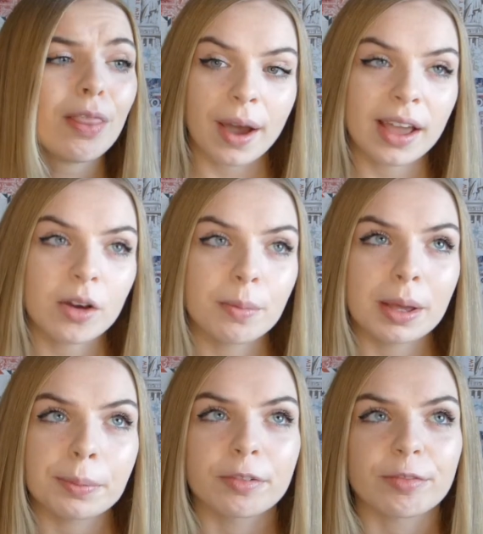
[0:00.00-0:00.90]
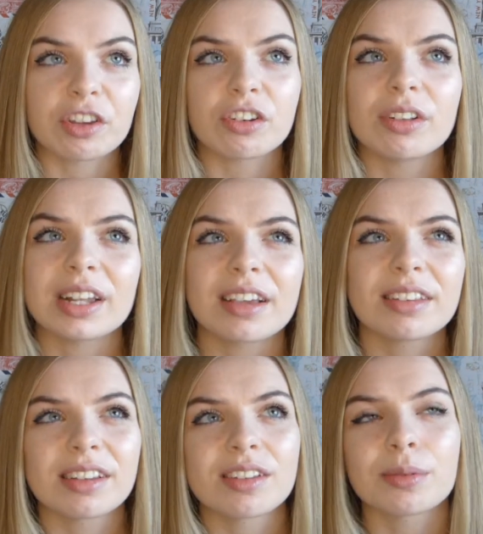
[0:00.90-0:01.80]
I got my provisional
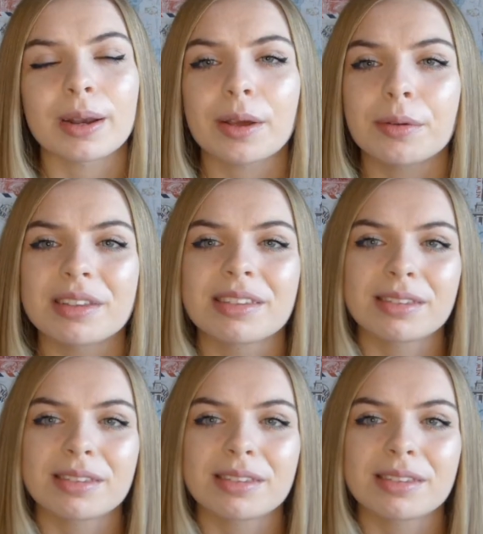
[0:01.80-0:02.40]
licence when I was